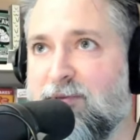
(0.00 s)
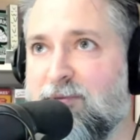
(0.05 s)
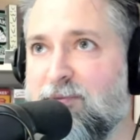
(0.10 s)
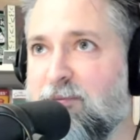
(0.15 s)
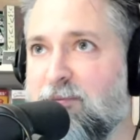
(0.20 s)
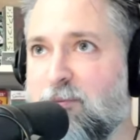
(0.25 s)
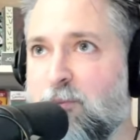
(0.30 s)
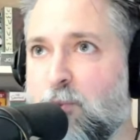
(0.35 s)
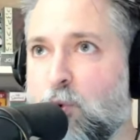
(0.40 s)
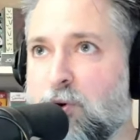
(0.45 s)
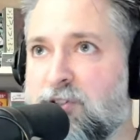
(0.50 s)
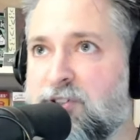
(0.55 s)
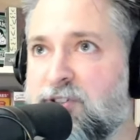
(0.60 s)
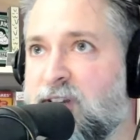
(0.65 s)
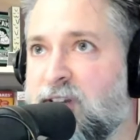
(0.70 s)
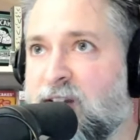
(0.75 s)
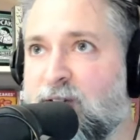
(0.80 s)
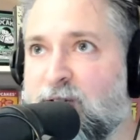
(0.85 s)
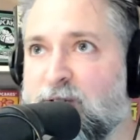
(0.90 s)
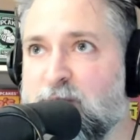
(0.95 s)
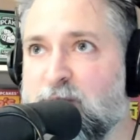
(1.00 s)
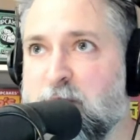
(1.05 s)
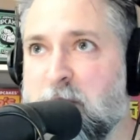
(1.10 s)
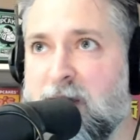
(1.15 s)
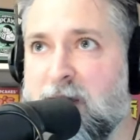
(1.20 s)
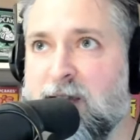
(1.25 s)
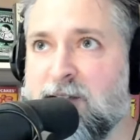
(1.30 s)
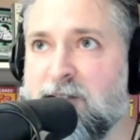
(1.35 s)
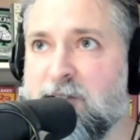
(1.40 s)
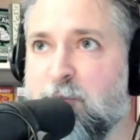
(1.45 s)
more stickers
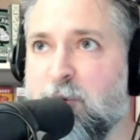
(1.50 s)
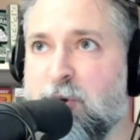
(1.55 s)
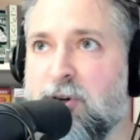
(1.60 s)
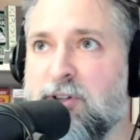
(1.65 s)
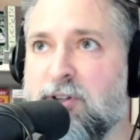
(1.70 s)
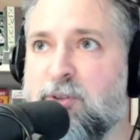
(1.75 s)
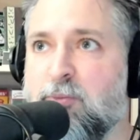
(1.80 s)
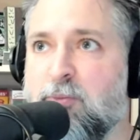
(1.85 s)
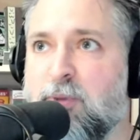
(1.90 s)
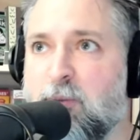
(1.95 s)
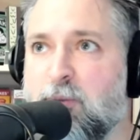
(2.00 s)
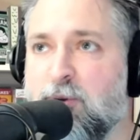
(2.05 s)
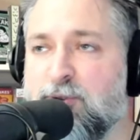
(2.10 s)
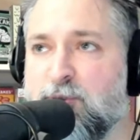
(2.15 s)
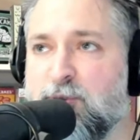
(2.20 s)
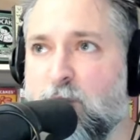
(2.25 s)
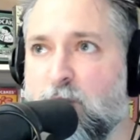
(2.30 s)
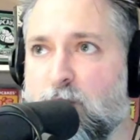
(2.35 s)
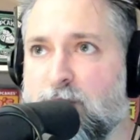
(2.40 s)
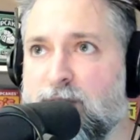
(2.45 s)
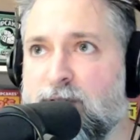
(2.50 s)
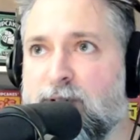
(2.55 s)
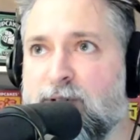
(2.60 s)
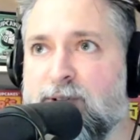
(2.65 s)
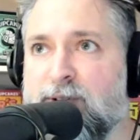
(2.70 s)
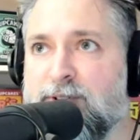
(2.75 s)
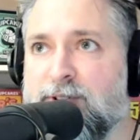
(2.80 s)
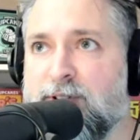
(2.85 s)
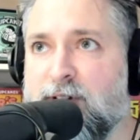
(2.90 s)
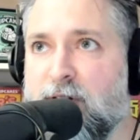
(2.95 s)
made to put into people's
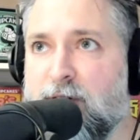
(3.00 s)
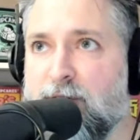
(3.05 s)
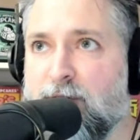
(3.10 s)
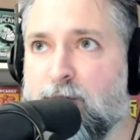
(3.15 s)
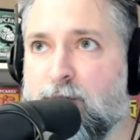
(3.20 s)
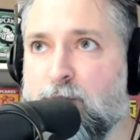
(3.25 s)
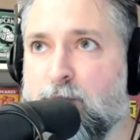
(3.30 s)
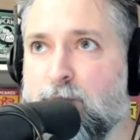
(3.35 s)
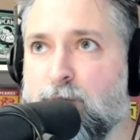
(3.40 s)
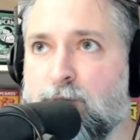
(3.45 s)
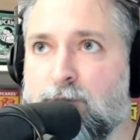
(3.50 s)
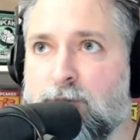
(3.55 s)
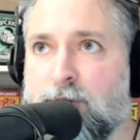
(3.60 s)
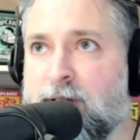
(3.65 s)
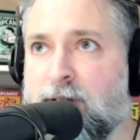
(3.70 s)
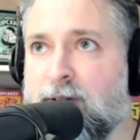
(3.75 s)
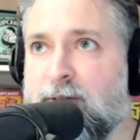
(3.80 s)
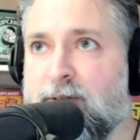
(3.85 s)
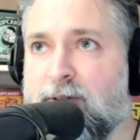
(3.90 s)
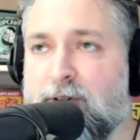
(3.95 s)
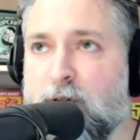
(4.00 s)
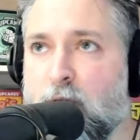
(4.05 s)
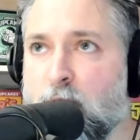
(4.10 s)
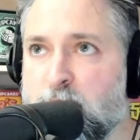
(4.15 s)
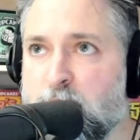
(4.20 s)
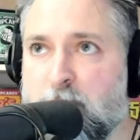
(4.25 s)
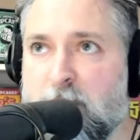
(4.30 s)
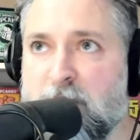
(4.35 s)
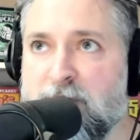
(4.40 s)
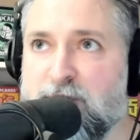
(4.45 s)
orders and other cool, like
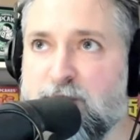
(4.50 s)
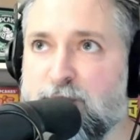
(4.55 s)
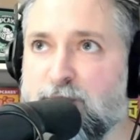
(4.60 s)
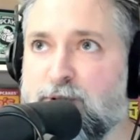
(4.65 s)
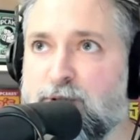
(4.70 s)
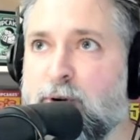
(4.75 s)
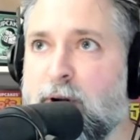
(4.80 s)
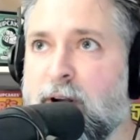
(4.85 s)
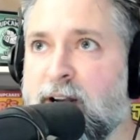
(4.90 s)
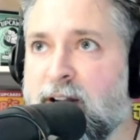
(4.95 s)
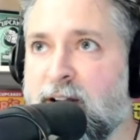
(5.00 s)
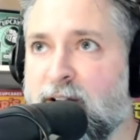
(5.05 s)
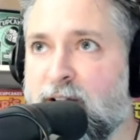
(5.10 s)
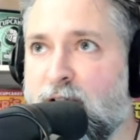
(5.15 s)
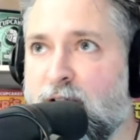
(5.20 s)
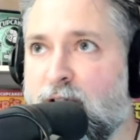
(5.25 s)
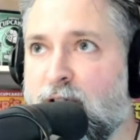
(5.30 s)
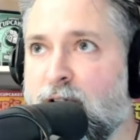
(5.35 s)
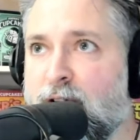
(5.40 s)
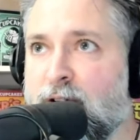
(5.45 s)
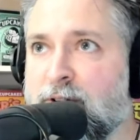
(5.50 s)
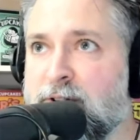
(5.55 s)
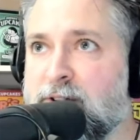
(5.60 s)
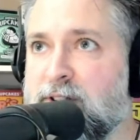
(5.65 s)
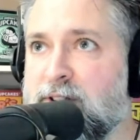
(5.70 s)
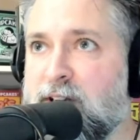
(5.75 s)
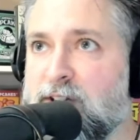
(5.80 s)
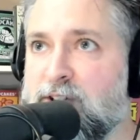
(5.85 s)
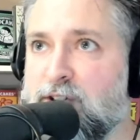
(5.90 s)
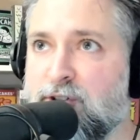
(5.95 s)
Ghostbusters trading cards,
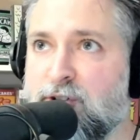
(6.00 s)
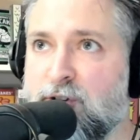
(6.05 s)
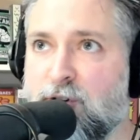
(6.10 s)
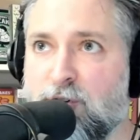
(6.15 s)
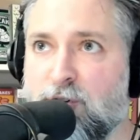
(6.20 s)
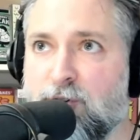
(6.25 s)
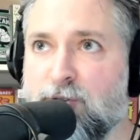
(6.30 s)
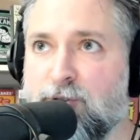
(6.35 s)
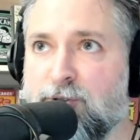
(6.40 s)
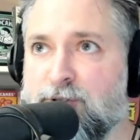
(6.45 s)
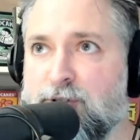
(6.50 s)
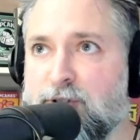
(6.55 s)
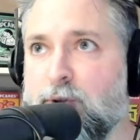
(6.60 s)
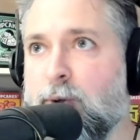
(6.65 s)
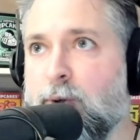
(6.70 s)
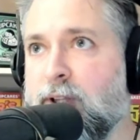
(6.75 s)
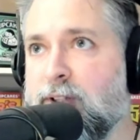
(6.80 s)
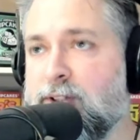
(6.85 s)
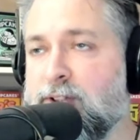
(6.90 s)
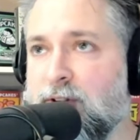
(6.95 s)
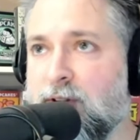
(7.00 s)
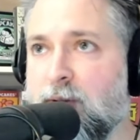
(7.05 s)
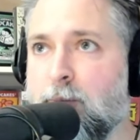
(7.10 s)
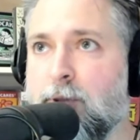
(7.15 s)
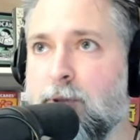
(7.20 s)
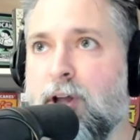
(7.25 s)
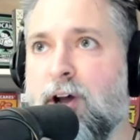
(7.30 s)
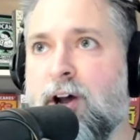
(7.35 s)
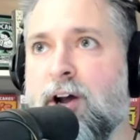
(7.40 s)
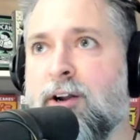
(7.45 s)
Ninja Turtles, New Kids on the
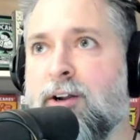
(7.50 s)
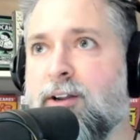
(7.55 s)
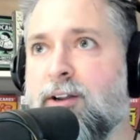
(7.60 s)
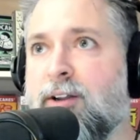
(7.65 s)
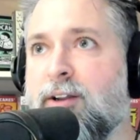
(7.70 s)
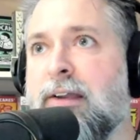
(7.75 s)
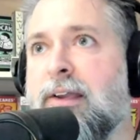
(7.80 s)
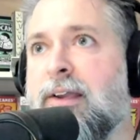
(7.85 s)
Block.